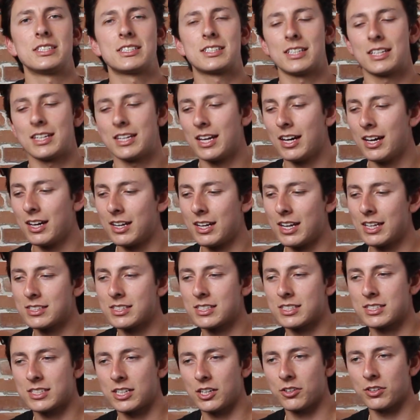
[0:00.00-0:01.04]
is to not
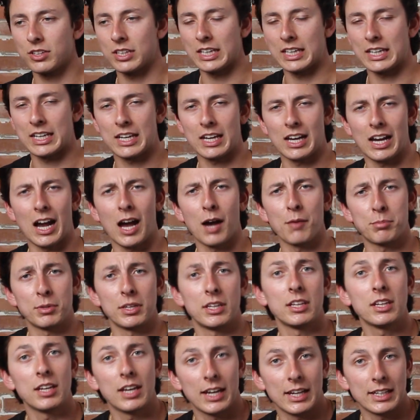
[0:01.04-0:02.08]
necessarily
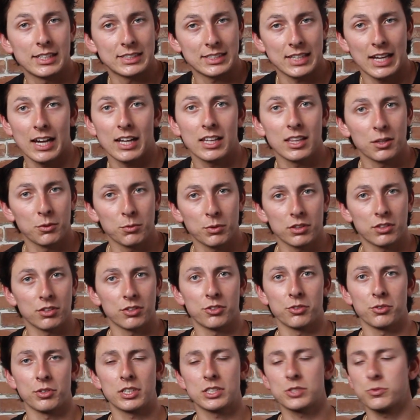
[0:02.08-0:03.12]
copy exactly what they're
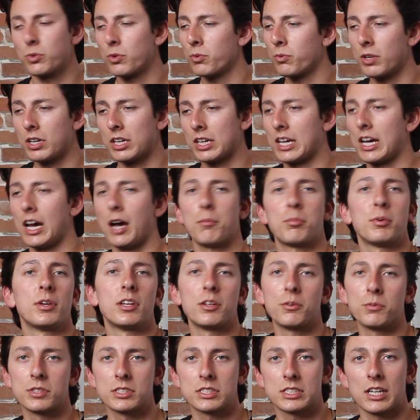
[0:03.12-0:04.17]
doing, because we don't want to copy
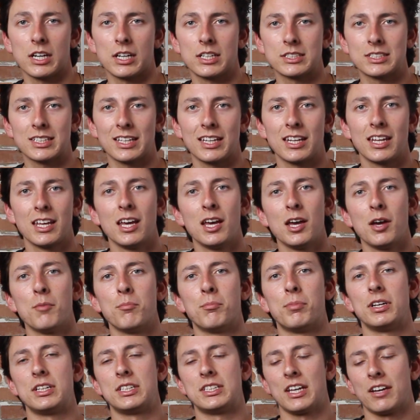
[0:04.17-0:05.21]
anyone's content,
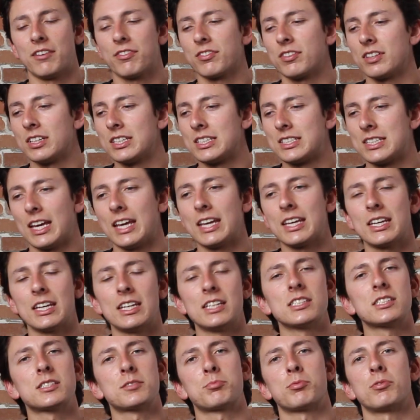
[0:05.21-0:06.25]
but definitely take
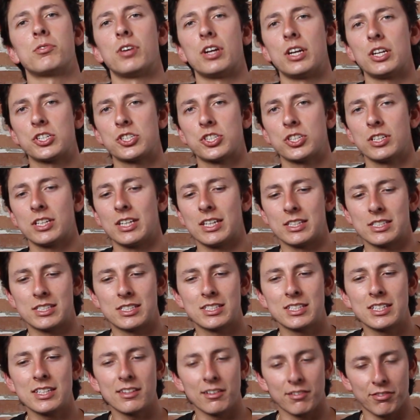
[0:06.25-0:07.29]
inspiration and
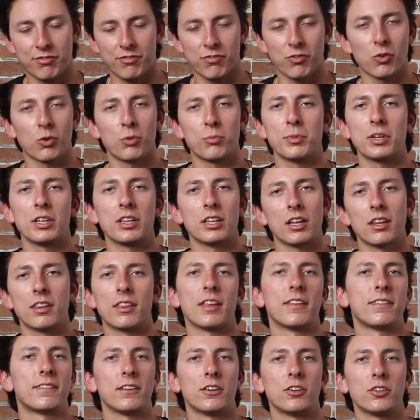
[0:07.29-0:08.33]
see the formula
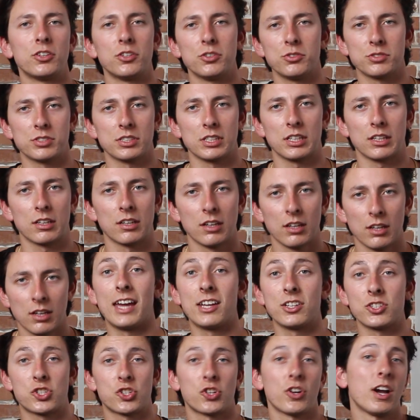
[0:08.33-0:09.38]
that they're using
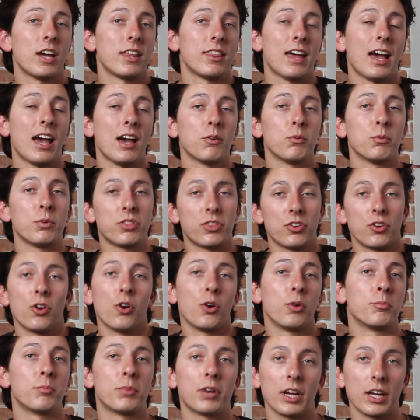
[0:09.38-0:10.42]
and try that with your
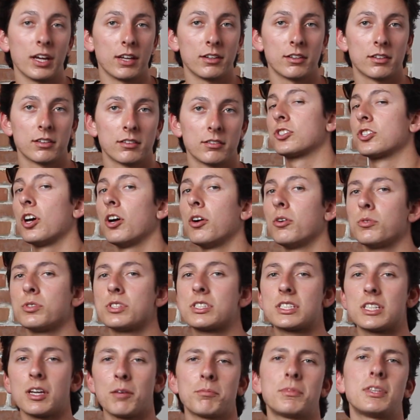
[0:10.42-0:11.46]
own brand. So
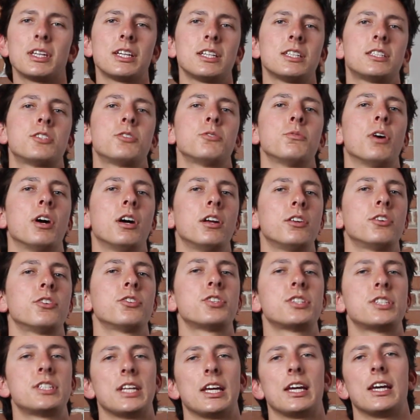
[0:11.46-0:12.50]
something to
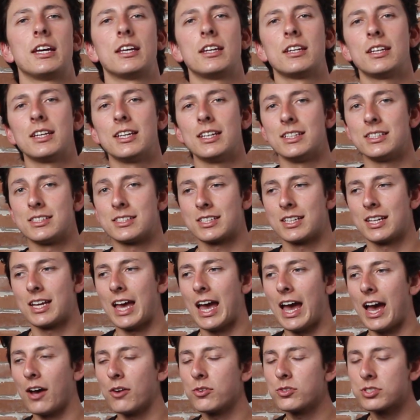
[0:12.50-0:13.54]
understand is
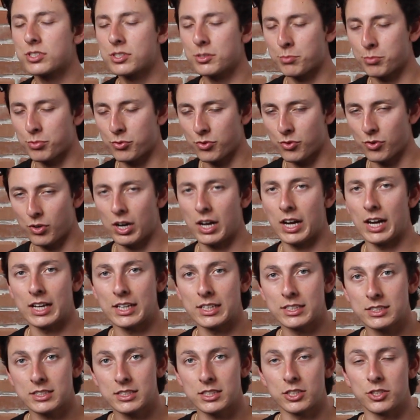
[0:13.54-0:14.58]
how
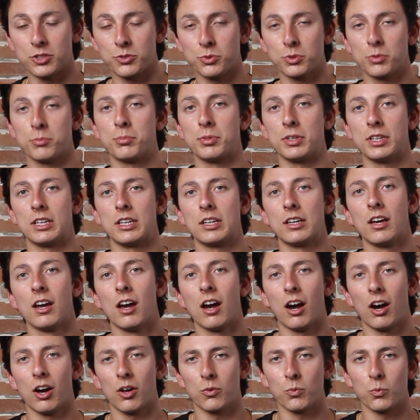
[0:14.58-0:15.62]
surprised you would be
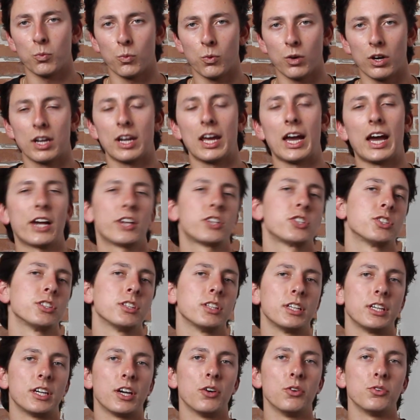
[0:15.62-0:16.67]
on what
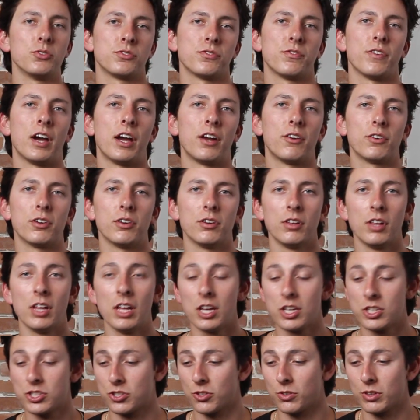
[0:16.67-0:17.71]
actually goes viral.
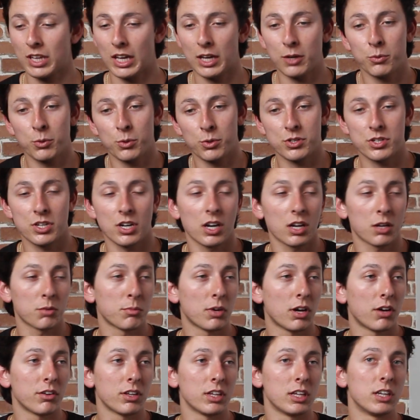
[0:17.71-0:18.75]
So like we were talking
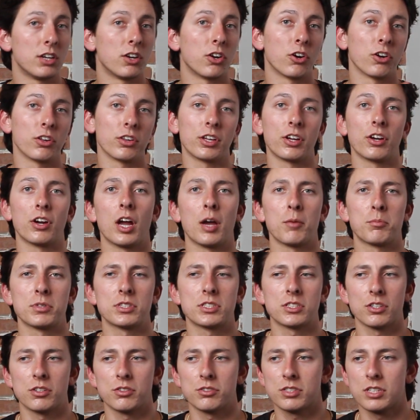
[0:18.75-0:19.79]
about in earlier
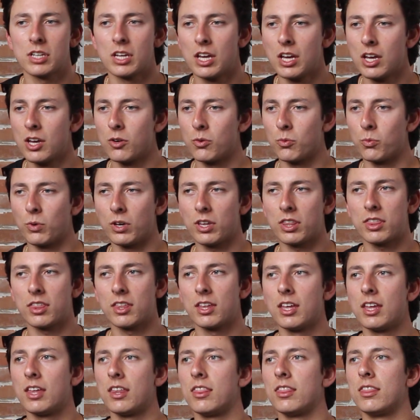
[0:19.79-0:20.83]
episodes with
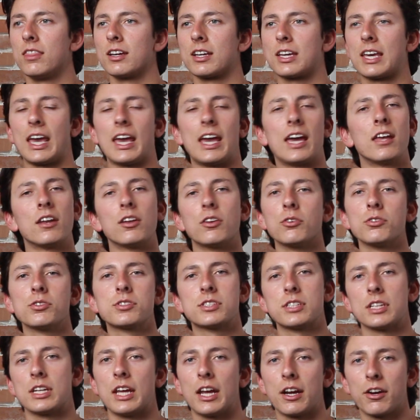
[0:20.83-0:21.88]
the candle
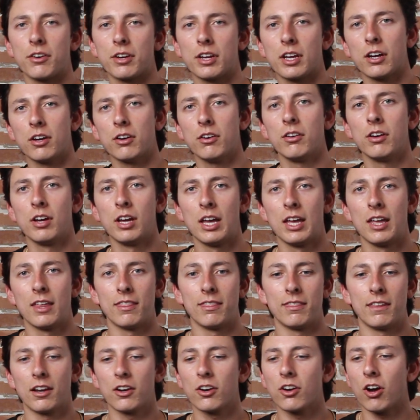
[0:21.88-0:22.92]
scenario,
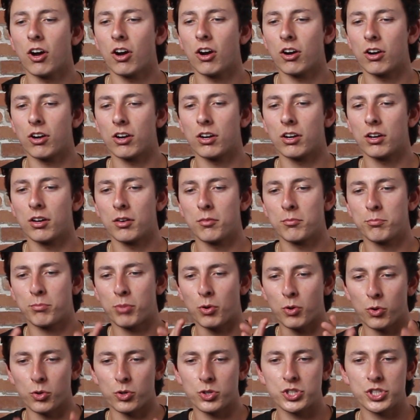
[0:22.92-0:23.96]
there are
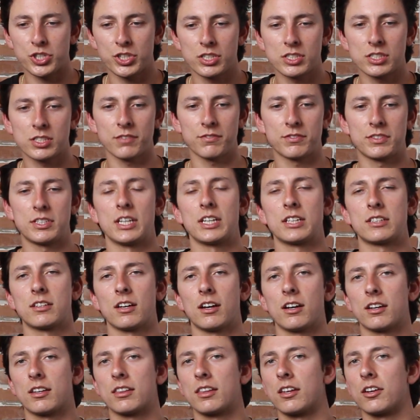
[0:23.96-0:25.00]
portions of
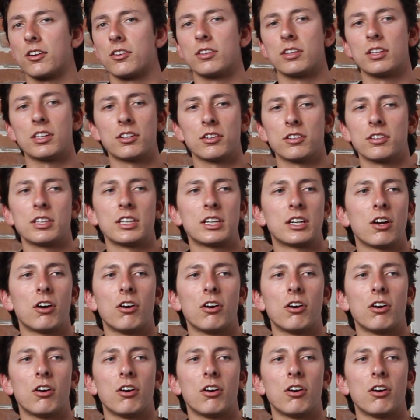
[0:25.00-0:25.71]
TikTok that are literally